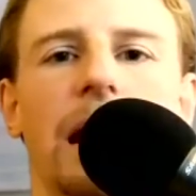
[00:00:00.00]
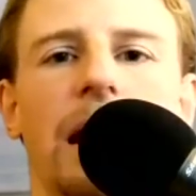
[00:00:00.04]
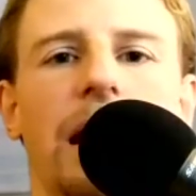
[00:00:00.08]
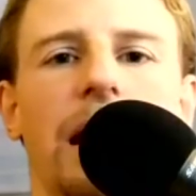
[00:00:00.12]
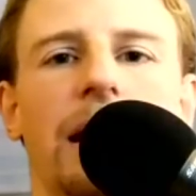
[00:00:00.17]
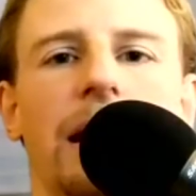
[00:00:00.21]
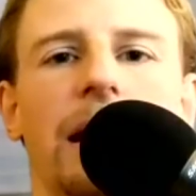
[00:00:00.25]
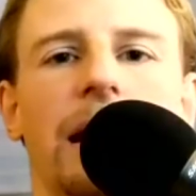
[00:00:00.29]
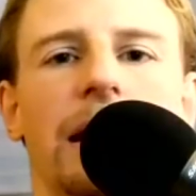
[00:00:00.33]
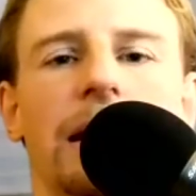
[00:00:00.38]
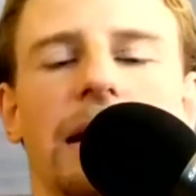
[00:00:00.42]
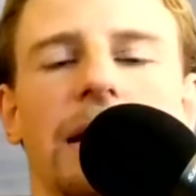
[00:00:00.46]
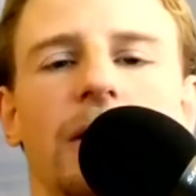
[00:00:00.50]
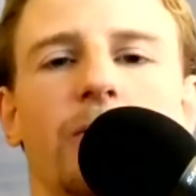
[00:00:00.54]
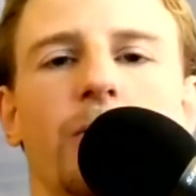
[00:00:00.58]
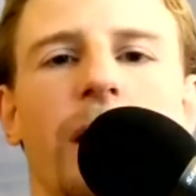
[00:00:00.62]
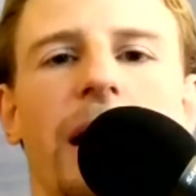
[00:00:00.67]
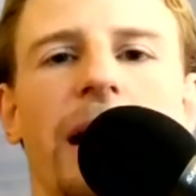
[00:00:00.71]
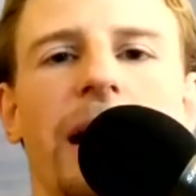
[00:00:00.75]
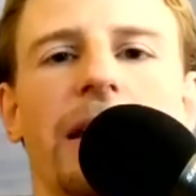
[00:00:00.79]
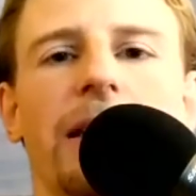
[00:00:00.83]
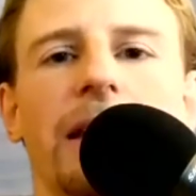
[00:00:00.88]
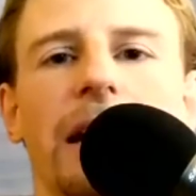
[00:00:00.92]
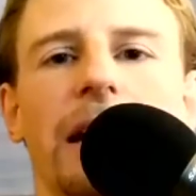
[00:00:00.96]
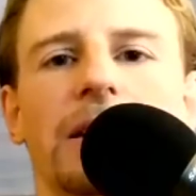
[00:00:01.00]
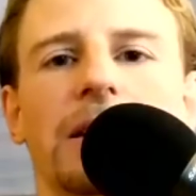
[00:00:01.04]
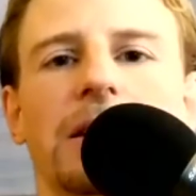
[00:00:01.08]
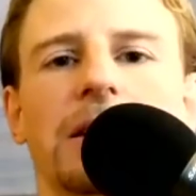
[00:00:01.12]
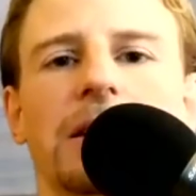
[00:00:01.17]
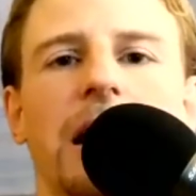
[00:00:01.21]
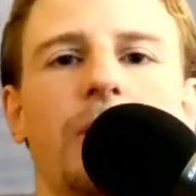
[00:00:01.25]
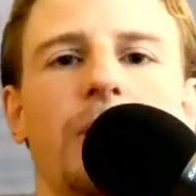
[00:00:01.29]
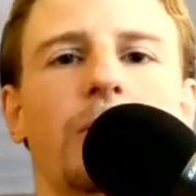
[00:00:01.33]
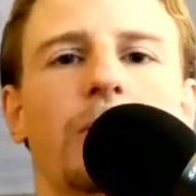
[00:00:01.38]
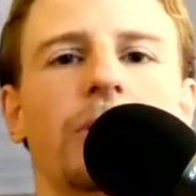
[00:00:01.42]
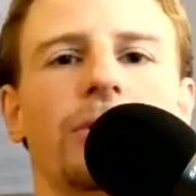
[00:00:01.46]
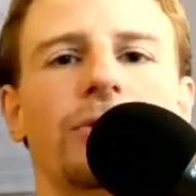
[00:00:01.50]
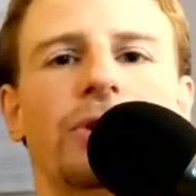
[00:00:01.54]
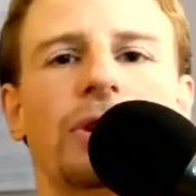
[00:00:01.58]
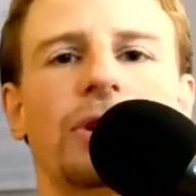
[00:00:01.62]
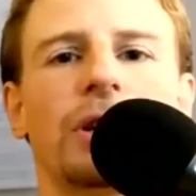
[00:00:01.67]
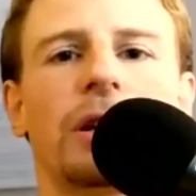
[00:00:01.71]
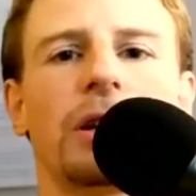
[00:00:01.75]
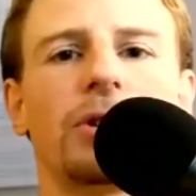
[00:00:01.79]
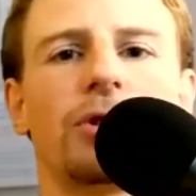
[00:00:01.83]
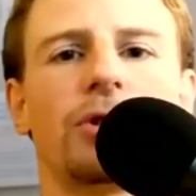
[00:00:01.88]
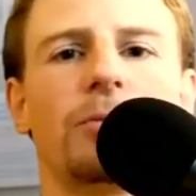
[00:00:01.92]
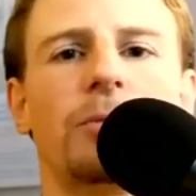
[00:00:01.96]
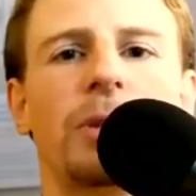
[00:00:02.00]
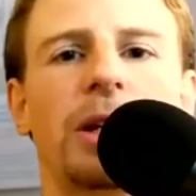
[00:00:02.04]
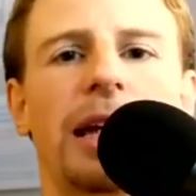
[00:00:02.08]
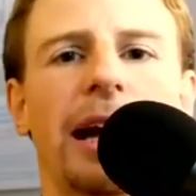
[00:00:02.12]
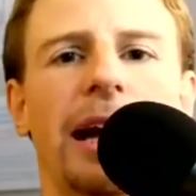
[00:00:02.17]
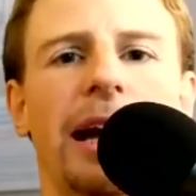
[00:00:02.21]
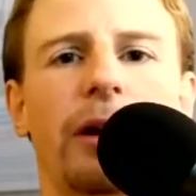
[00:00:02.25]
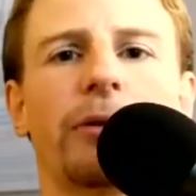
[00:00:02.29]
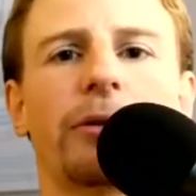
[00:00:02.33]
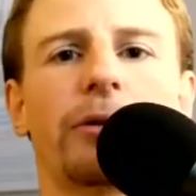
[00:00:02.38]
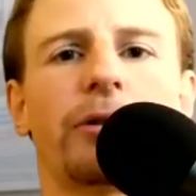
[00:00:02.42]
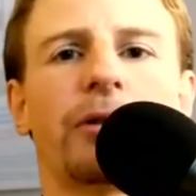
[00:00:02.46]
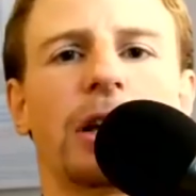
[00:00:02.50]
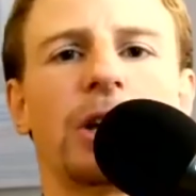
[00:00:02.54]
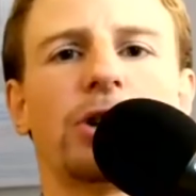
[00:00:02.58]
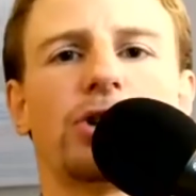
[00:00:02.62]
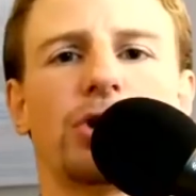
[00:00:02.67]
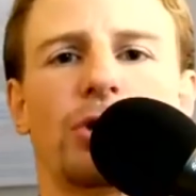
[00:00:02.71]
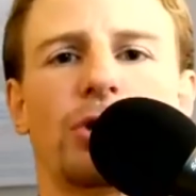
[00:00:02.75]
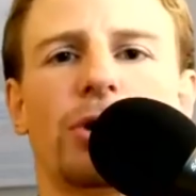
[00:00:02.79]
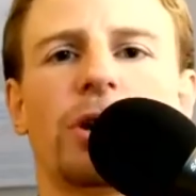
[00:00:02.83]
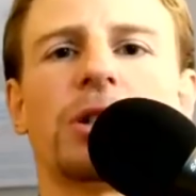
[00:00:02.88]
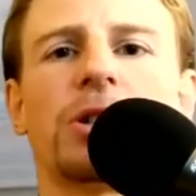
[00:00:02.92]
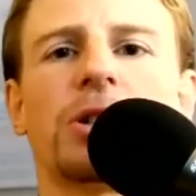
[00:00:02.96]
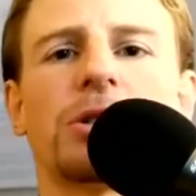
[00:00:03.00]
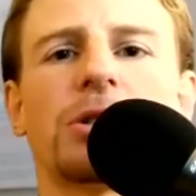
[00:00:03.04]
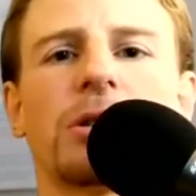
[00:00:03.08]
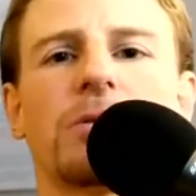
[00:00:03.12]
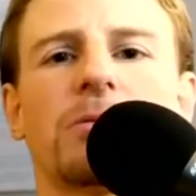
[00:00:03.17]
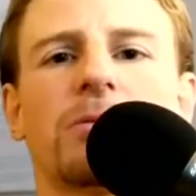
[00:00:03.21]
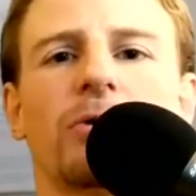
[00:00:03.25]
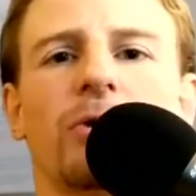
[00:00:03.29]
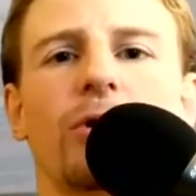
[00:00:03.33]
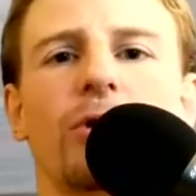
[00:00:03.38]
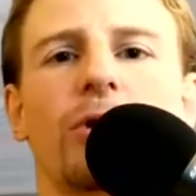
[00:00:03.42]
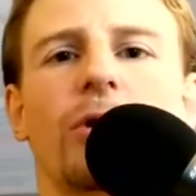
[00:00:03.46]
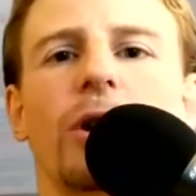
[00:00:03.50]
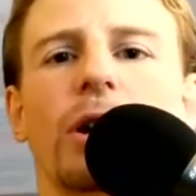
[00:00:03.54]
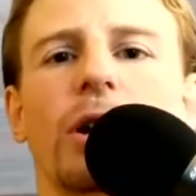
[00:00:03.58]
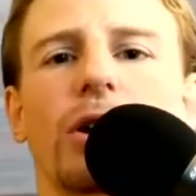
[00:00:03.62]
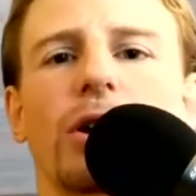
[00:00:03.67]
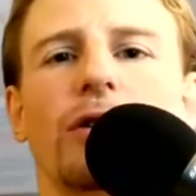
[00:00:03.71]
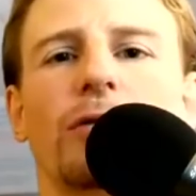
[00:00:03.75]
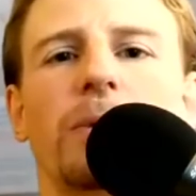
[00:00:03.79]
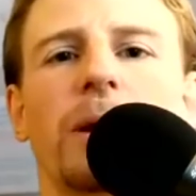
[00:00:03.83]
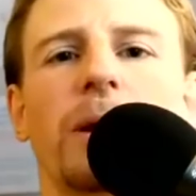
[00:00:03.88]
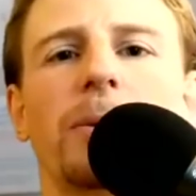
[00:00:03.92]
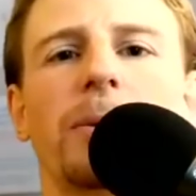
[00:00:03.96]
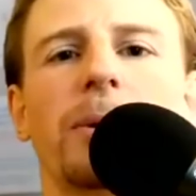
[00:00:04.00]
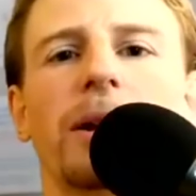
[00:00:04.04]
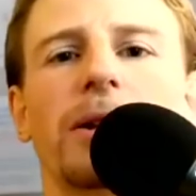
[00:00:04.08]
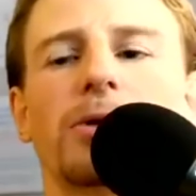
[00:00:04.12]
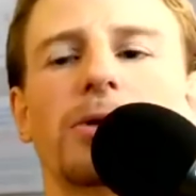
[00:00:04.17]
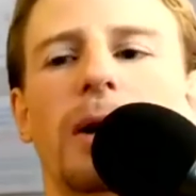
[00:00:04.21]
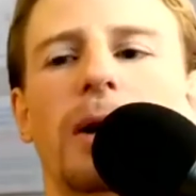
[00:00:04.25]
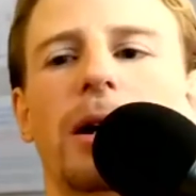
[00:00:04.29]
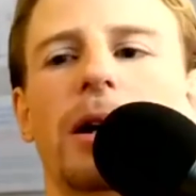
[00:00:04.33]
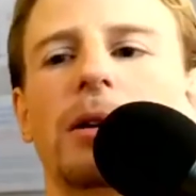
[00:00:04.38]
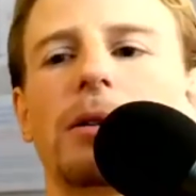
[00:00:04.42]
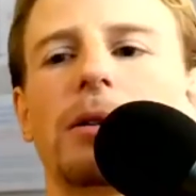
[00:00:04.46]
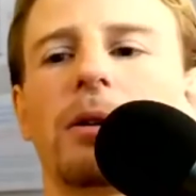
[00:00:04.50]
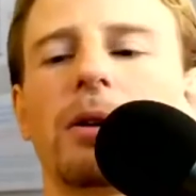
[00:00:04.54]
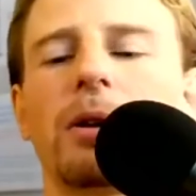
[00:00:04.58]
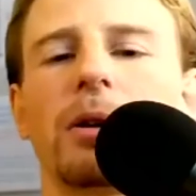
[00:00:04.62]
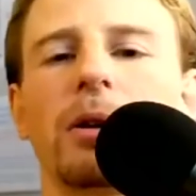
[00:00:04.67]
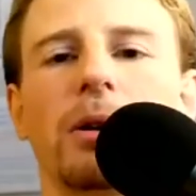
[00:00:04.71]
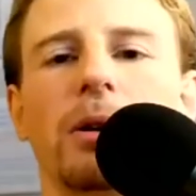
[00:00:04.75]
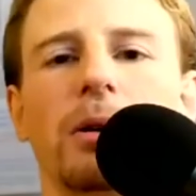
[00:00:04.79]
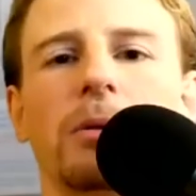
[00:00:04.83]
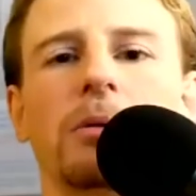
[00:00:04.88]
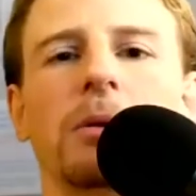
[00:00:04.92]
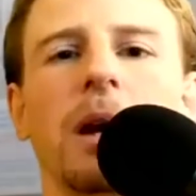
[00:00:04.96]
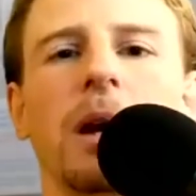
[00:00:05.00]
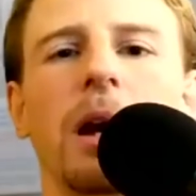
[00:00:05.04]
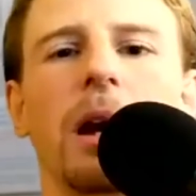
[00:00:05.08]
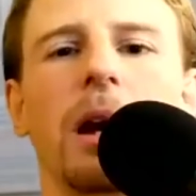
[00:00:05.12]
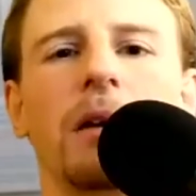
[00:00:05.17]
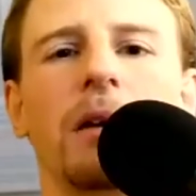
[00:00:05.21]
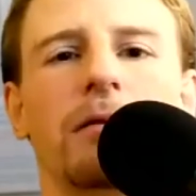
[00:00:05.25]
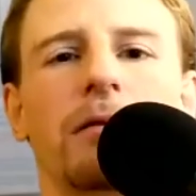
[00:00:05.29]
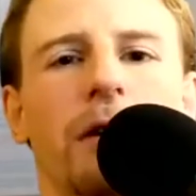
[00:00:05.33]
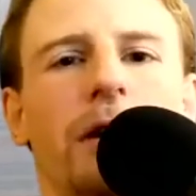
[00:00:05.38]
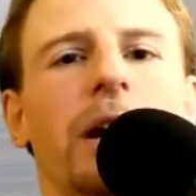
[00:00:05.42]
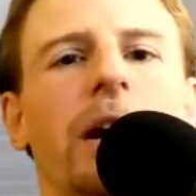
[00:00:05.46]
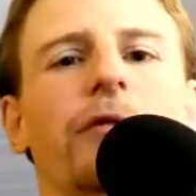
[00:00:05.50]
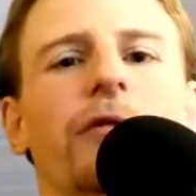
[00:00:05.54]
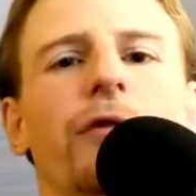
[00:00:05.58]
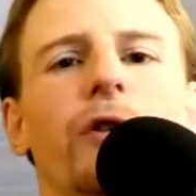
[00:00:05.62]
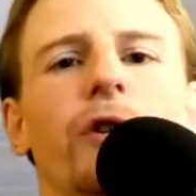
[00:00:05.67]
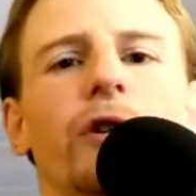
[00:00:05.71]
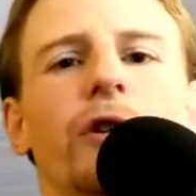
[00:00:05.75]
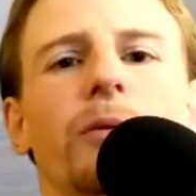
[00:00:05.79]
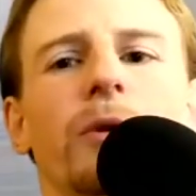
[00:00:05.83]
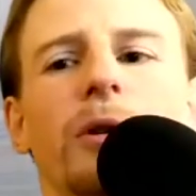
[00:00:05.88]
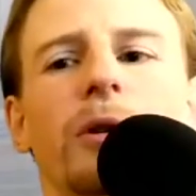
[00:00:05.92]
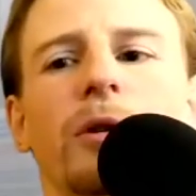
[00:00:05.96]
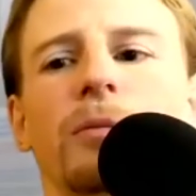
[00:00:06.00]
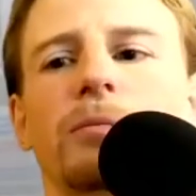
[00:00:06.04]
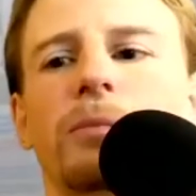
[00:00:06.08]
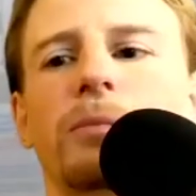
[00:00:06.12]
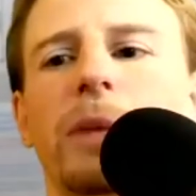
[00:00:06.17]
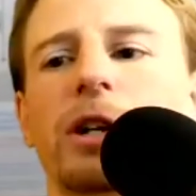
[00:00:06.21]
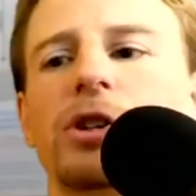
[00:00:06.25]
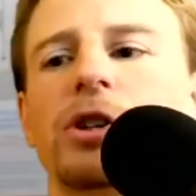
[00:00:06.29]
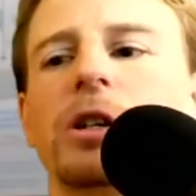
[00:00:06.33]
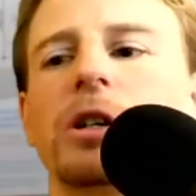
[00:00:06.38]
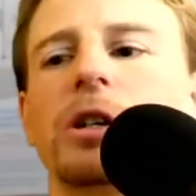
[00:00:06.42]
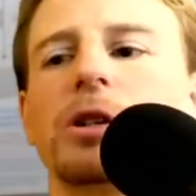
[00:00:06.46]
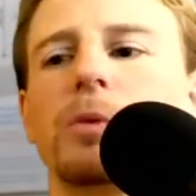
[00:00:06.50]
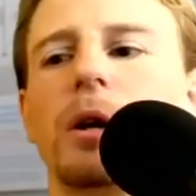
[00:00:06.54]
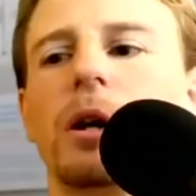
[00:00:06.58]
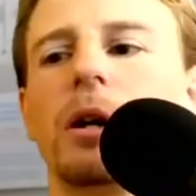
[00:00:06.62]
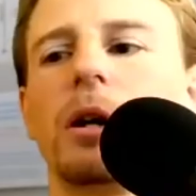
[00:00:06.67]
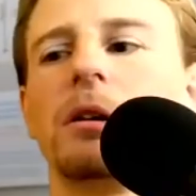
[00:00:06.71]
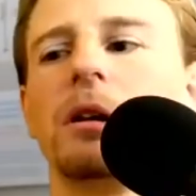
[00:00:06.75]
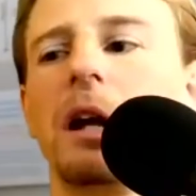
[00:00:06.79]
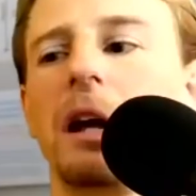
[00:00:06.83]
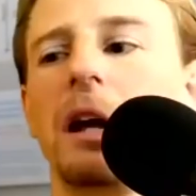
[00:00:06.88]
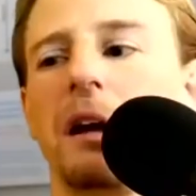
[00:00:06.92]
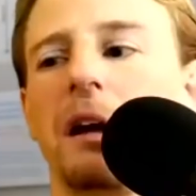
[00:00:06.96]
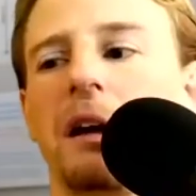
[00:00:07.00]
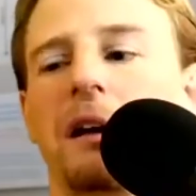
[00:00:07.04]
in a way that I would consider to be health insurance for a lot of people as well on a very affordable budget as well.